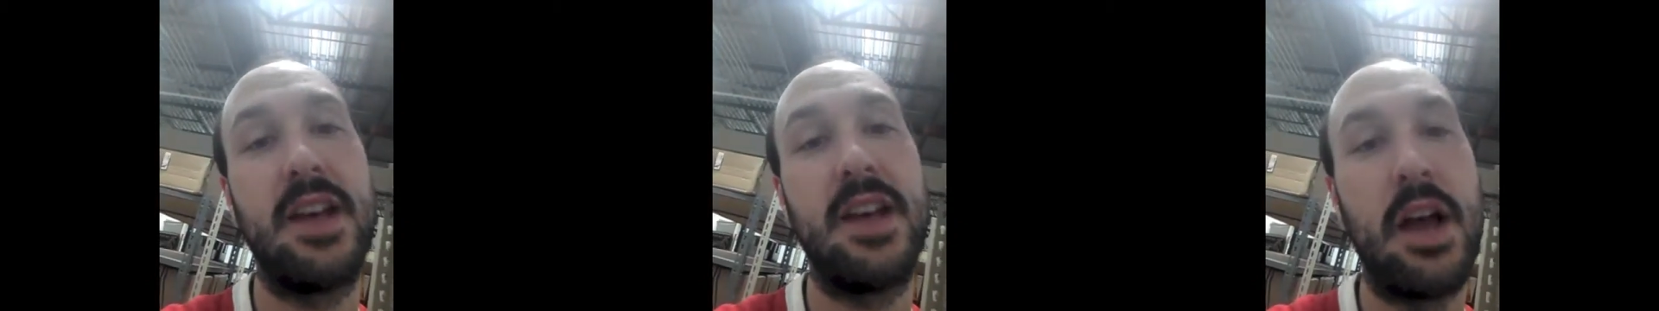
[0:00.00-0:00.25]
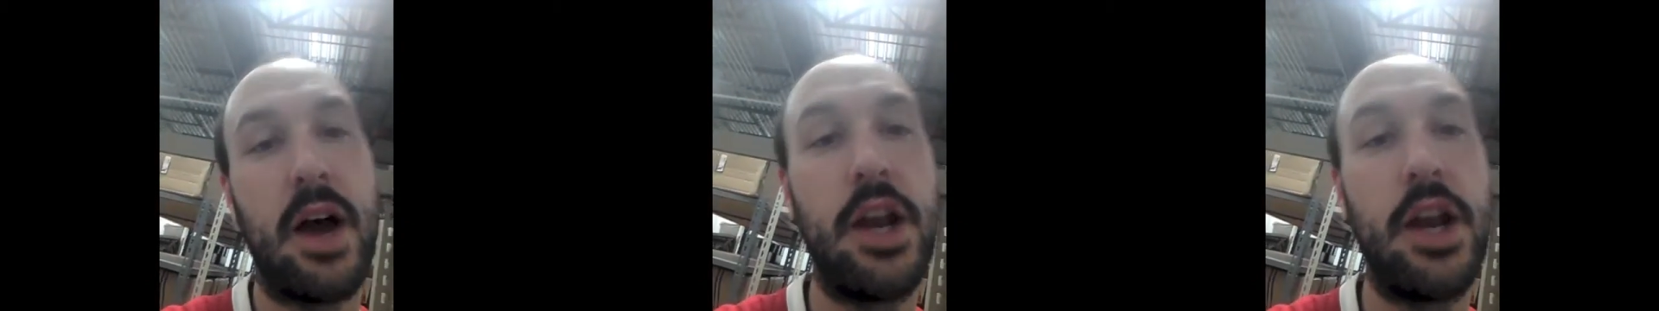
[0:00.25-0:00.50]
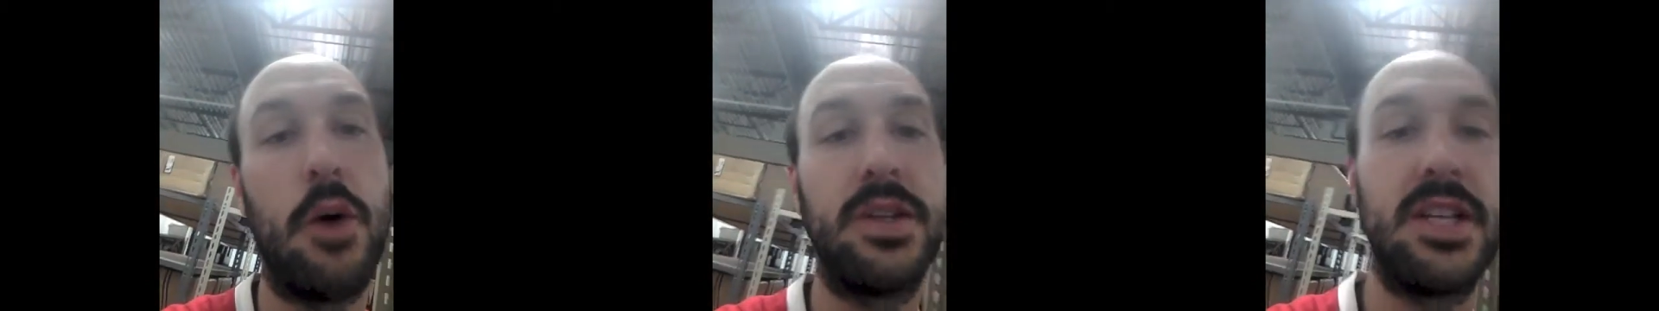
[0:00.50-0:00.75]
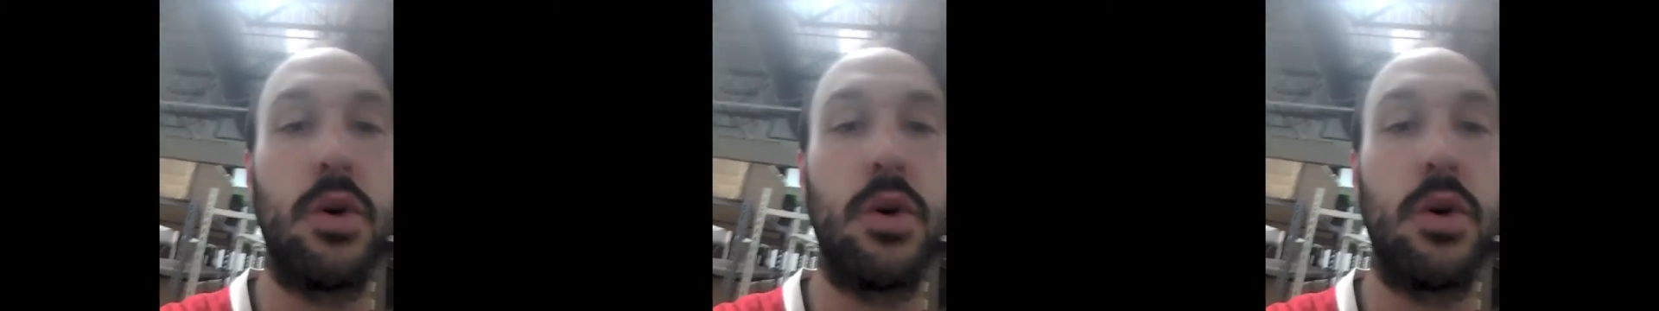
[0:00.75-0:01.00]
I know it's
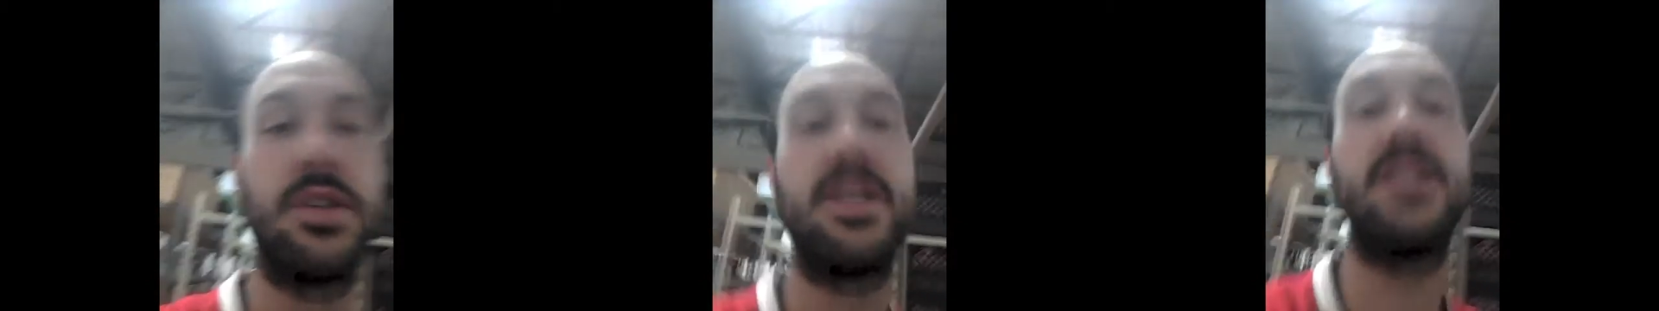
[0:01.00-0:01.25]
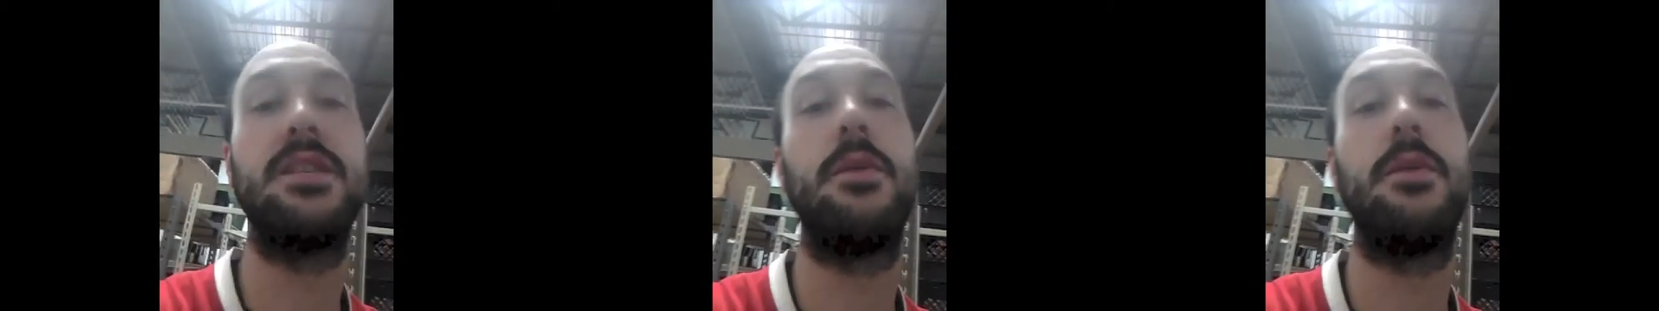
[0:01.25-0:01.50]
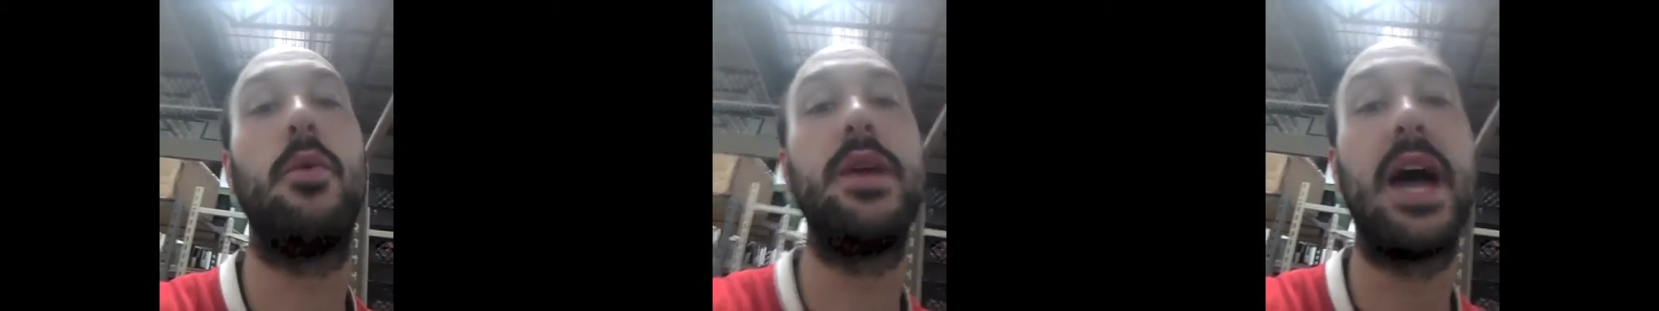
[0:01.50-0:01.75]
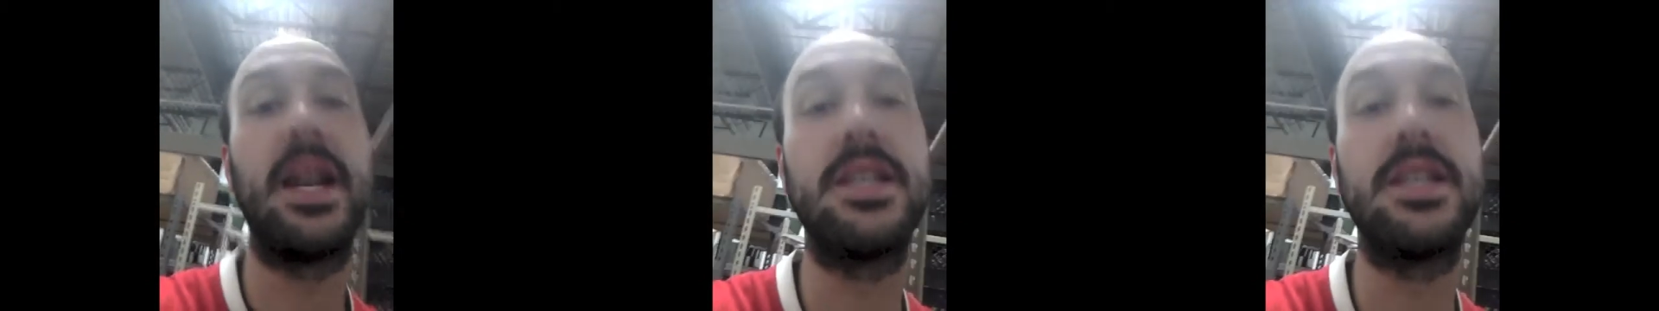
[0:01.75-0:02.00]
indoor season, but we got a
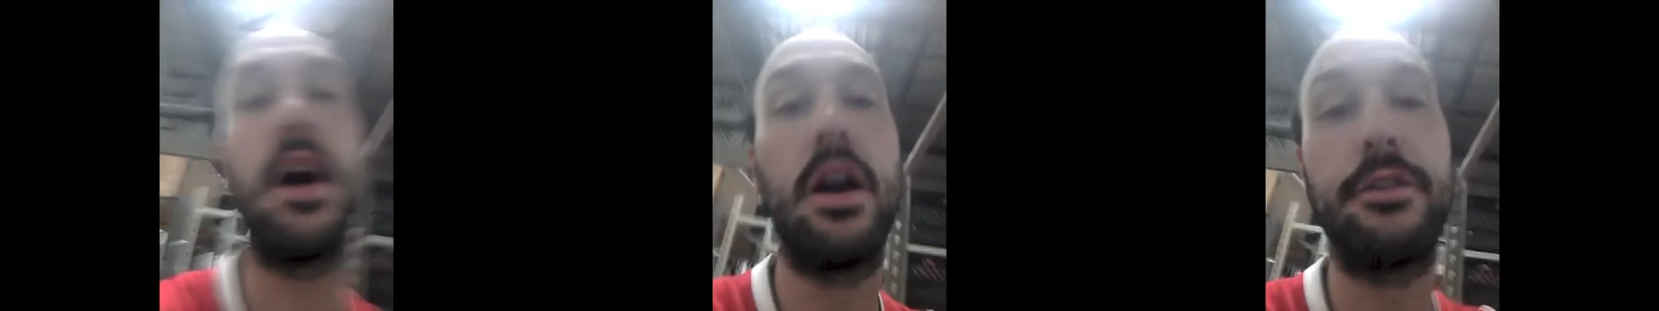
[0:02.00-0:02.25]
ton of